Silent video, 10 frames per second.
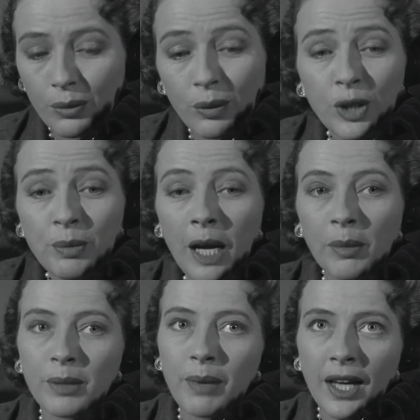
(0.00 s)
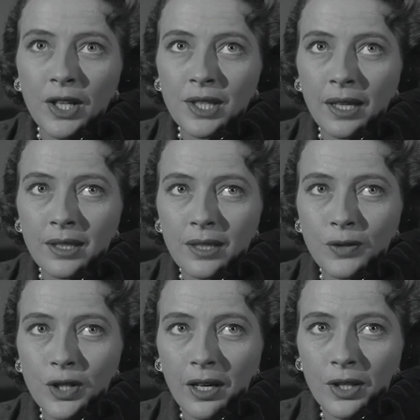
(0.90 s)
Will you be able to manage things
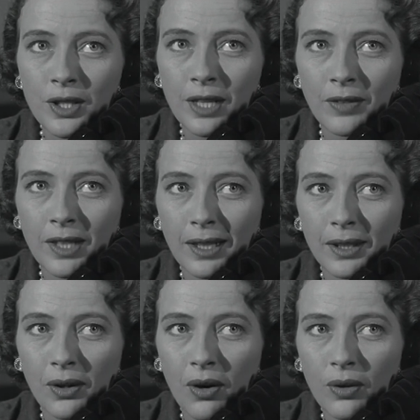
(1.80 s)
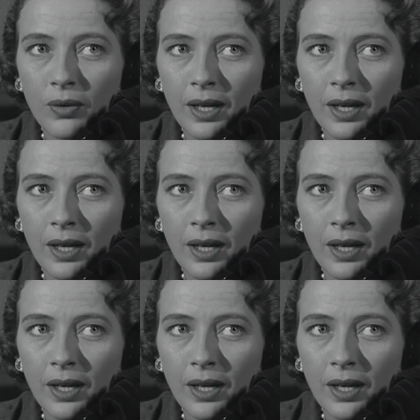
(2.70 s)
if John should have to take a long